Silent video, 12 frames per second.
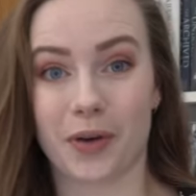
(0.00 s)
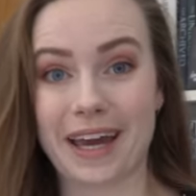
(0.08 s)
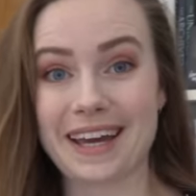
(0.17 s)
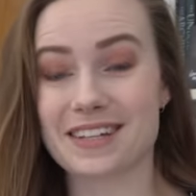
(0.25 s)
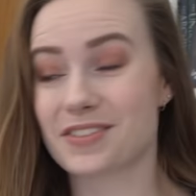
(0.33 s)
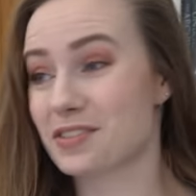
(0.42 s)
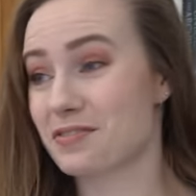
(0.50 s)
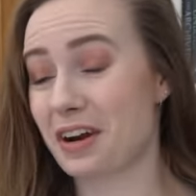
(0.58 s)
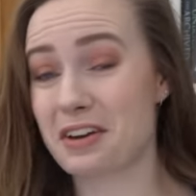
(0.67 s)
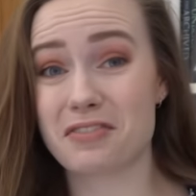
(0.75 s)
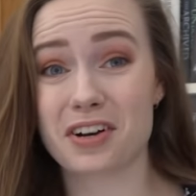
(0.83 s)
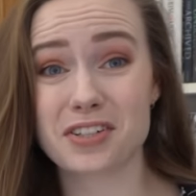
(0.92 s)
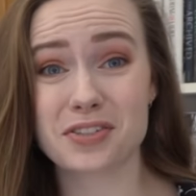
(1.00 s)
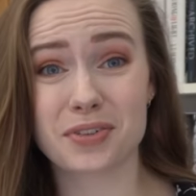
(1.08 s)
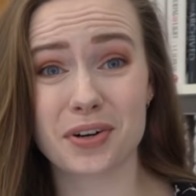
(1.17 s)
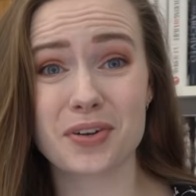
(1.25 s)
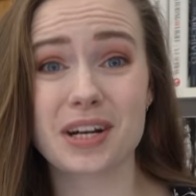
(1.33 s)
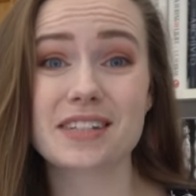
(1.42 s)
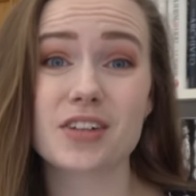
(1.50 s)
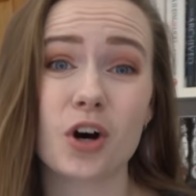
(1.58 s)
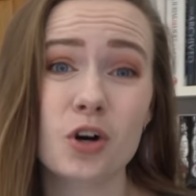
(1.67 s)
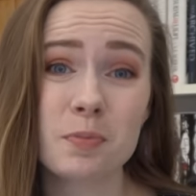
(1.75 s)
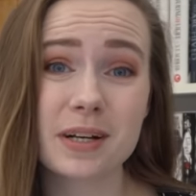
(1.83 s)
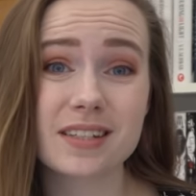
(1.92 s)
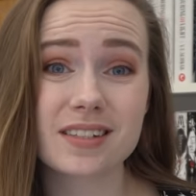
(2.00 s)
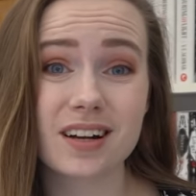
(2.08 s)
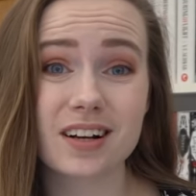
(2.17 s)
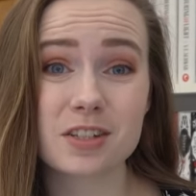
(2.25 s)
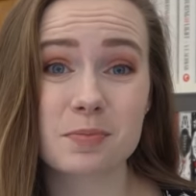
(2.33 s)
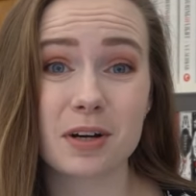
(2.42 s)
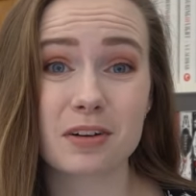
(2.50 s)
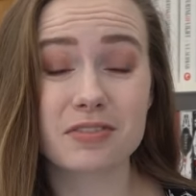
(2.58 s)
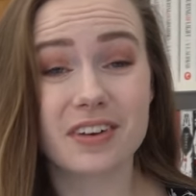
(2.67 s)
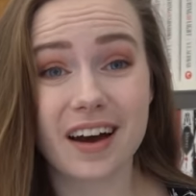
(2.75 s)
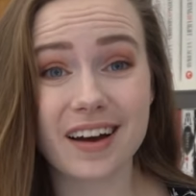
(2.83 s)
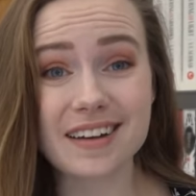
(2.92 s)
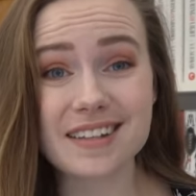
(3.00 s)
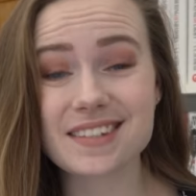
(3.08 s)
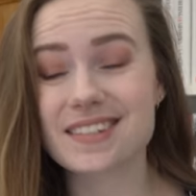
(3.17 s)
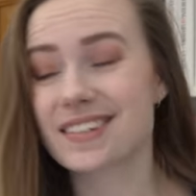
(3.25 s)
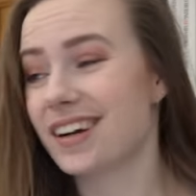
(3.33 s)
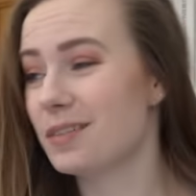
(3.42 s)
Okay, so the very first throw, let's hope it starts me off nice.